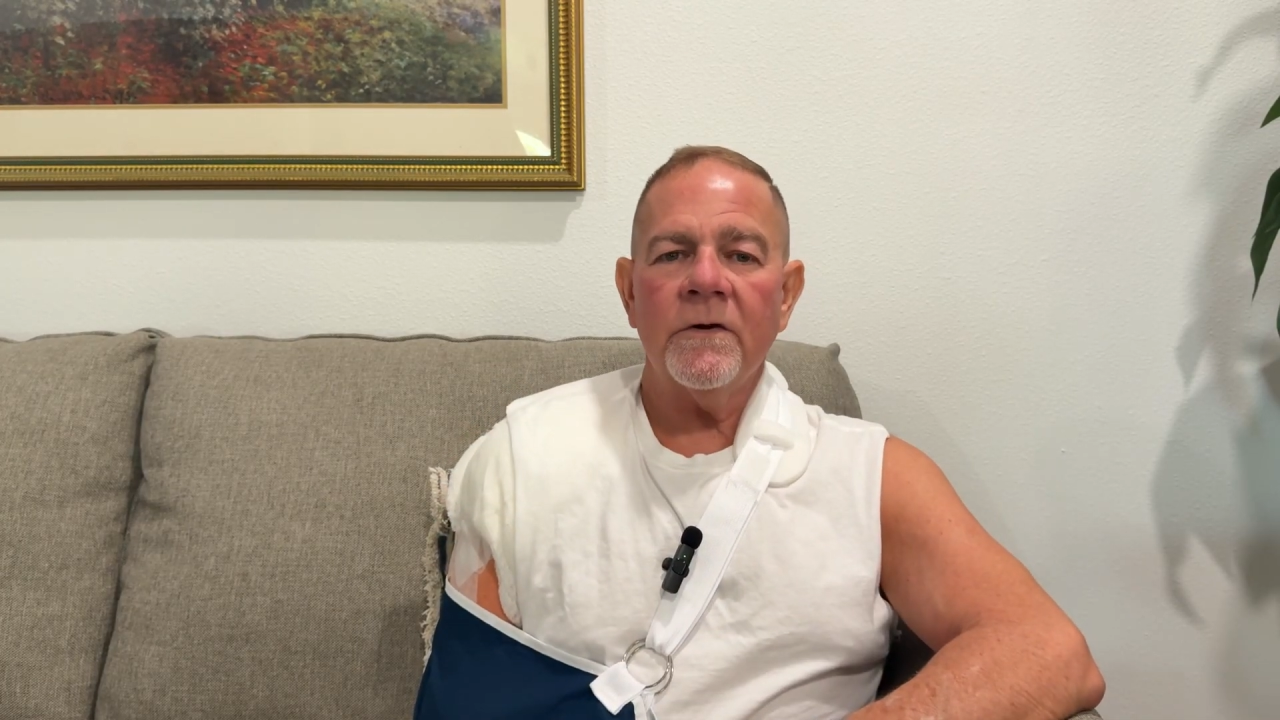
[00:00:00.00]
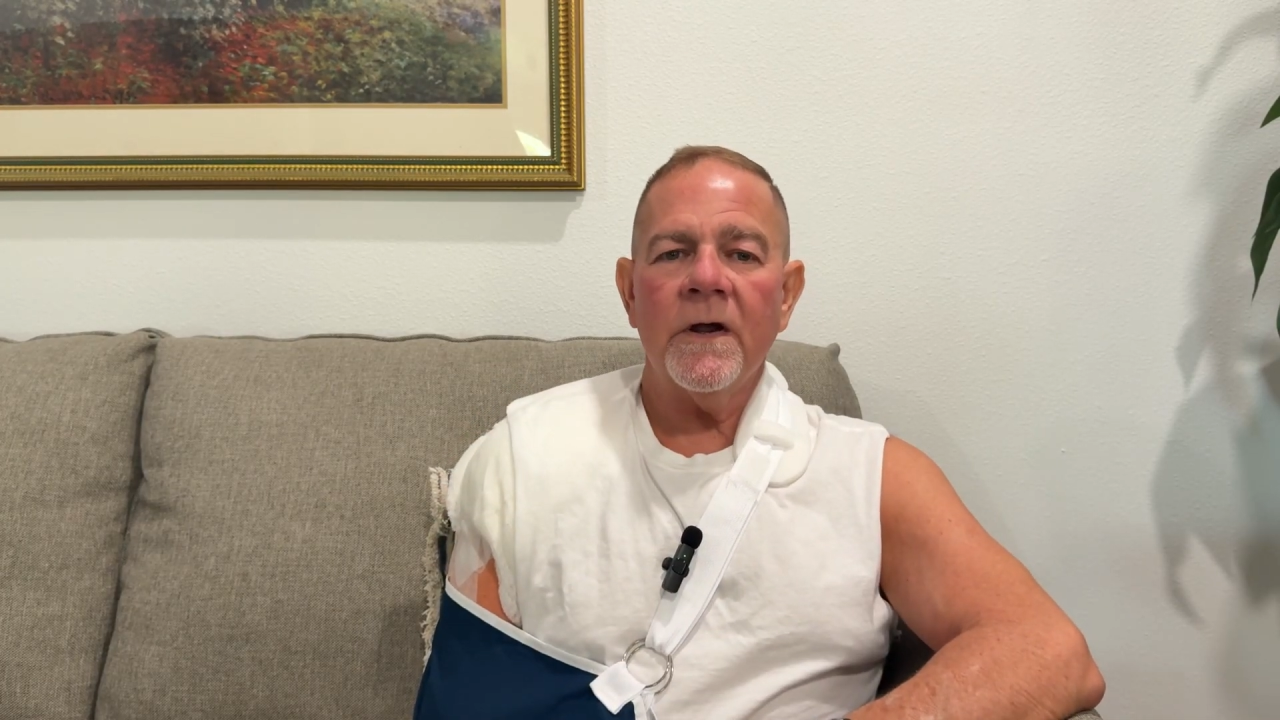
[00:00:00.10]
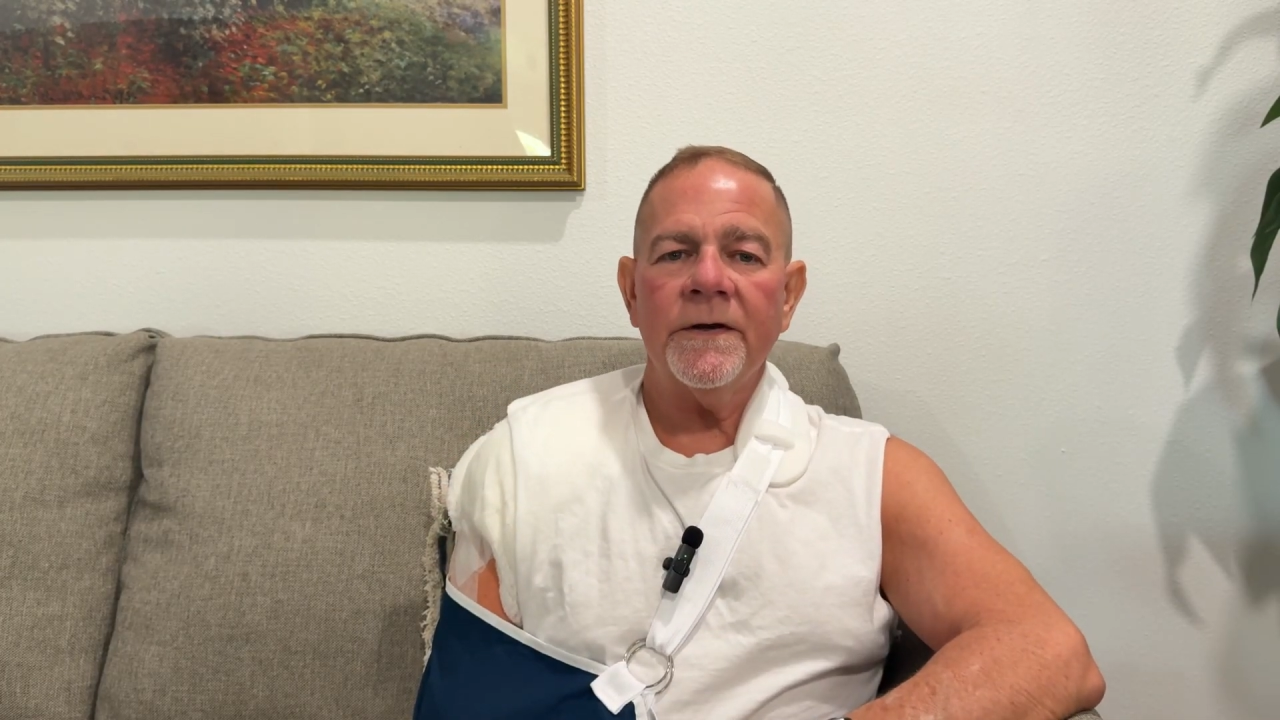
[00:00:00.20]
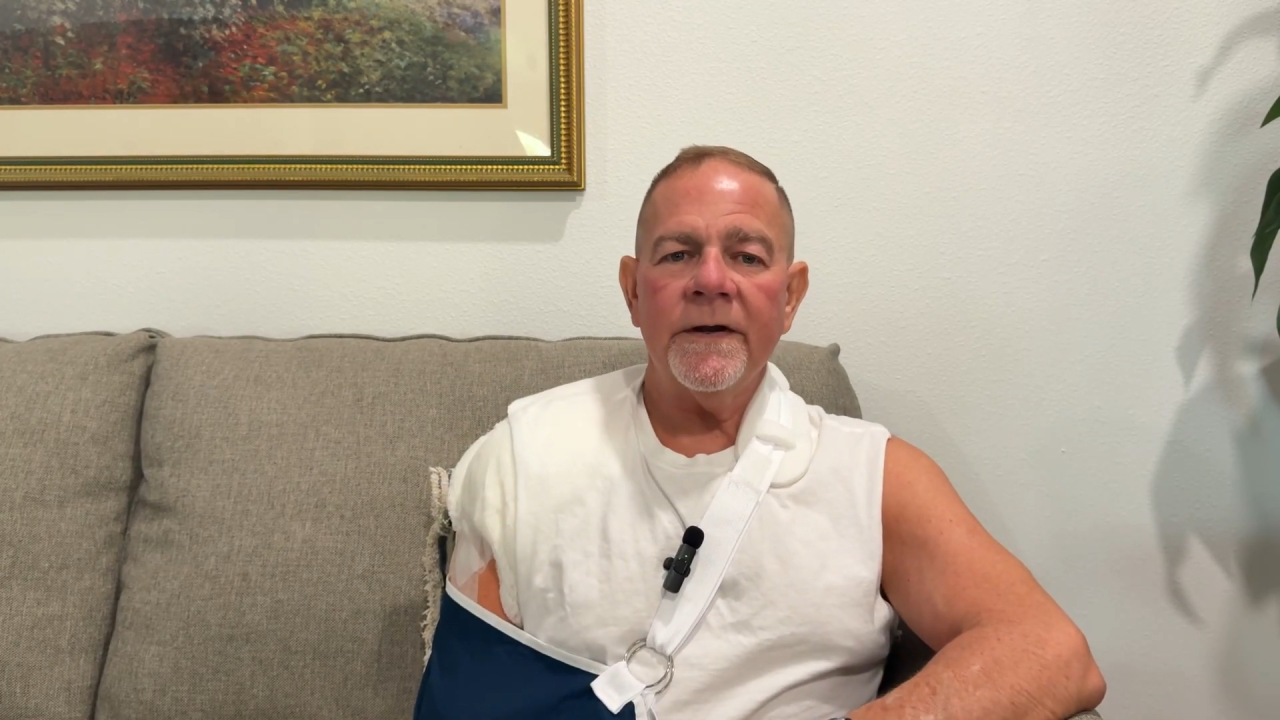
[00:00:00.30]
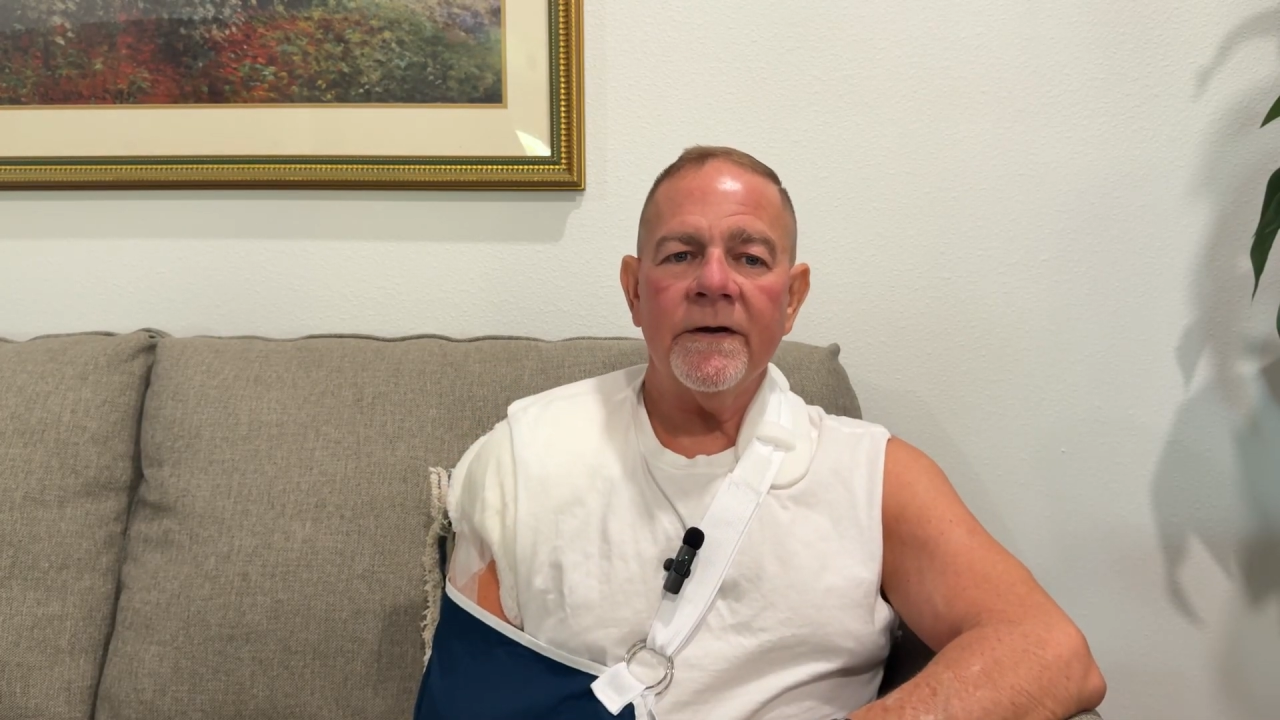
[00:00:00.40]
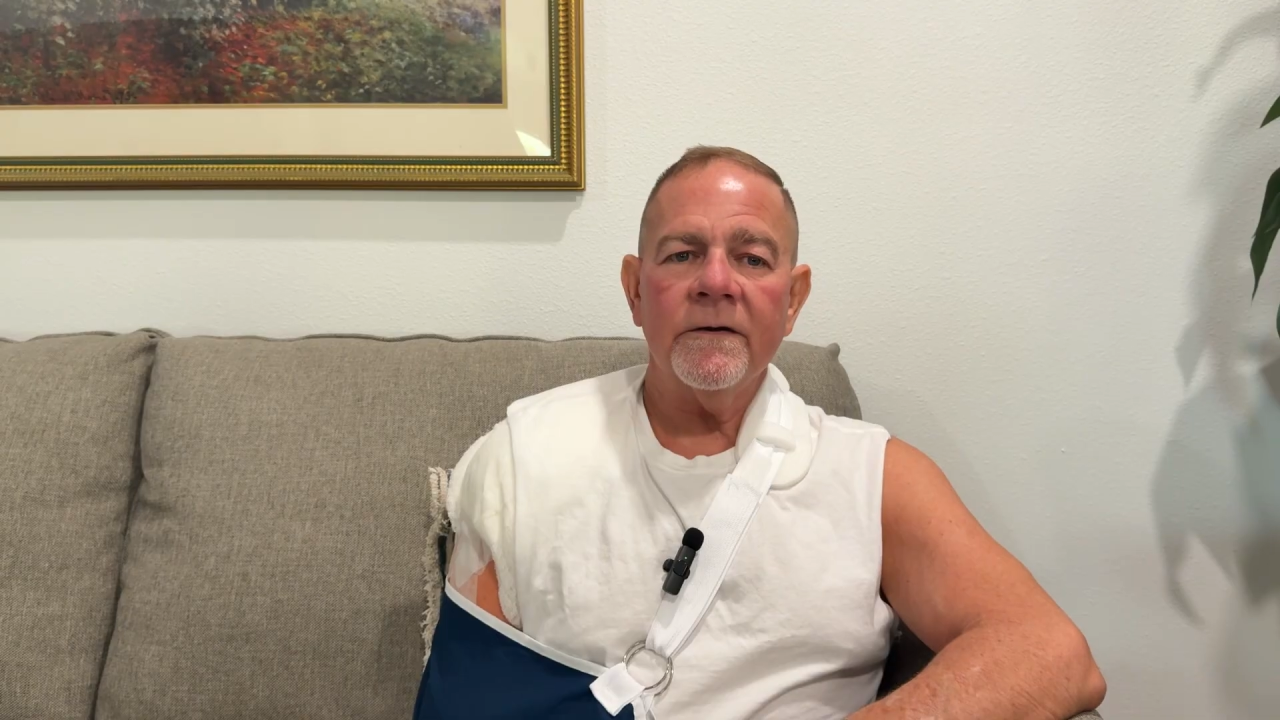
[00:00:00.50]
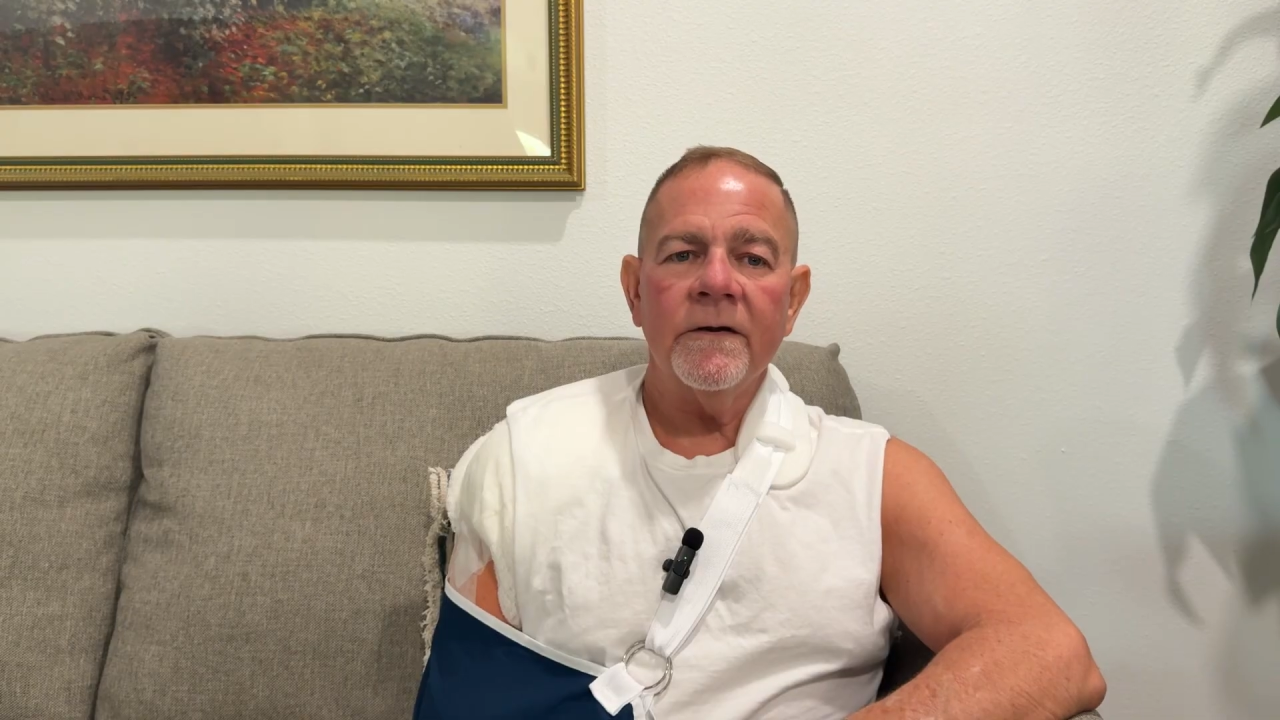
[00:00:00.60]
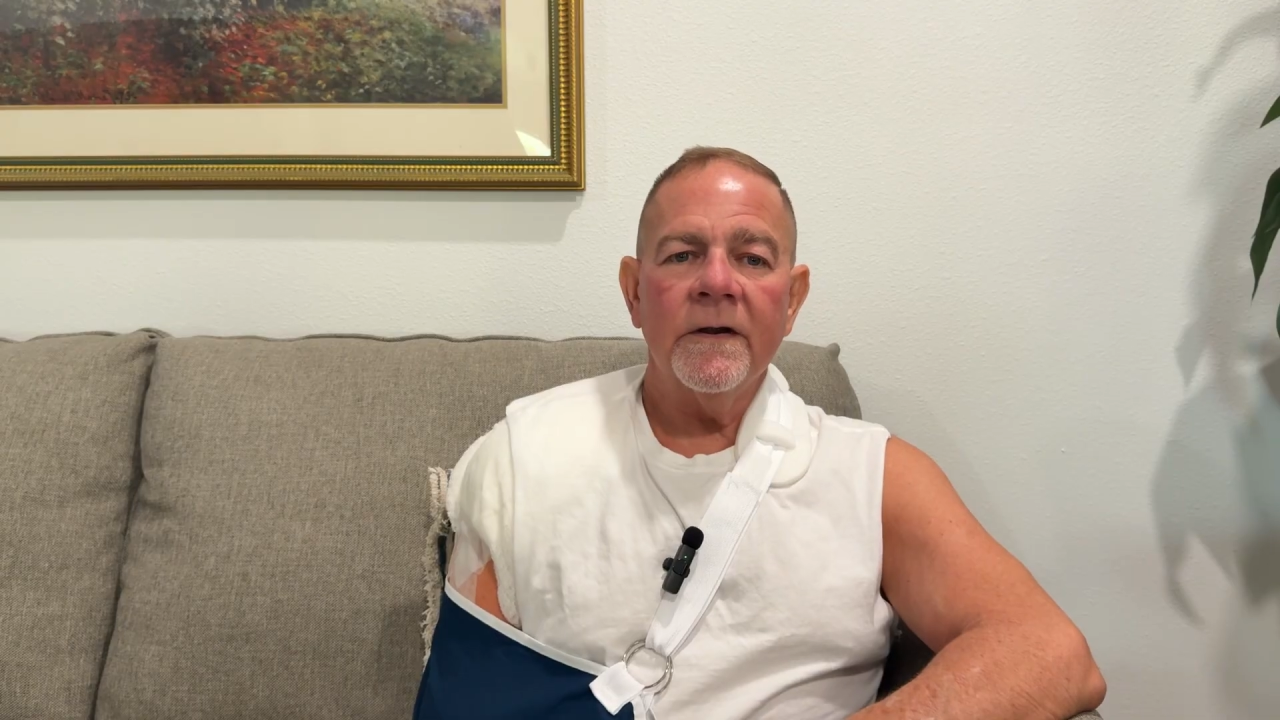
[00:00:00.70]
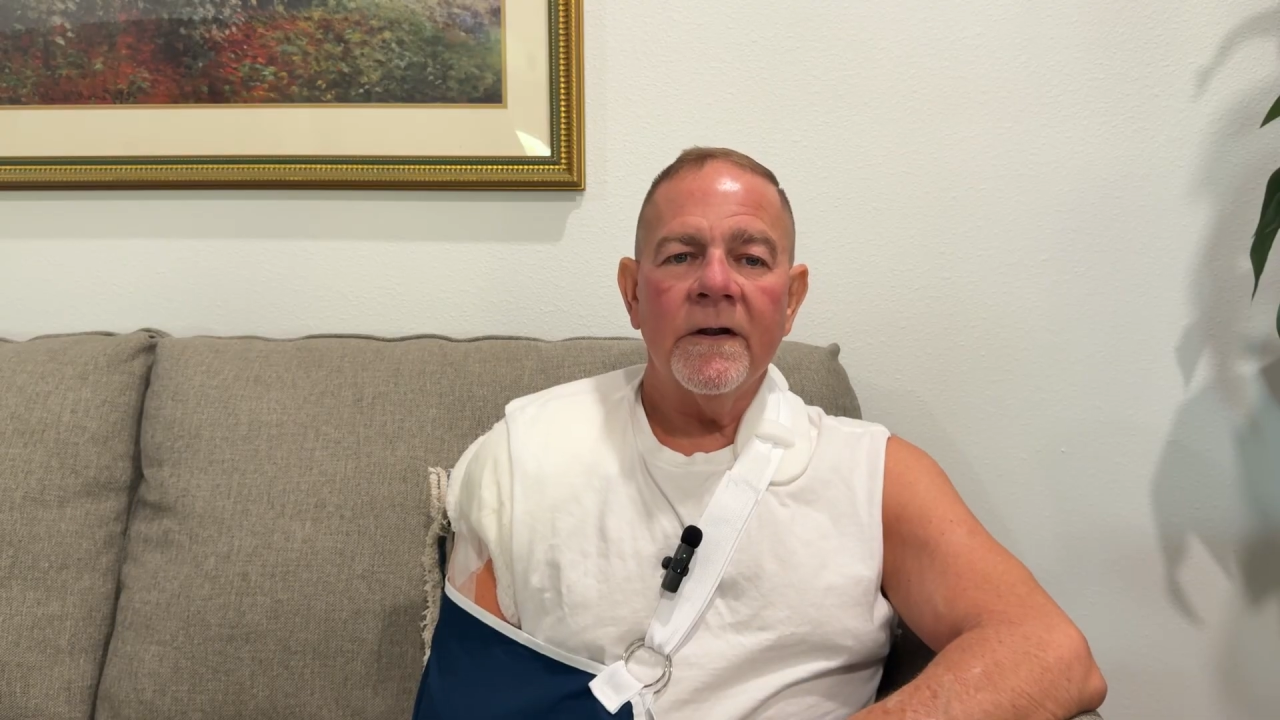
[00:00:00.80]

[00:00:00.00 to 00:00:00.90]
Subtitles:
on there.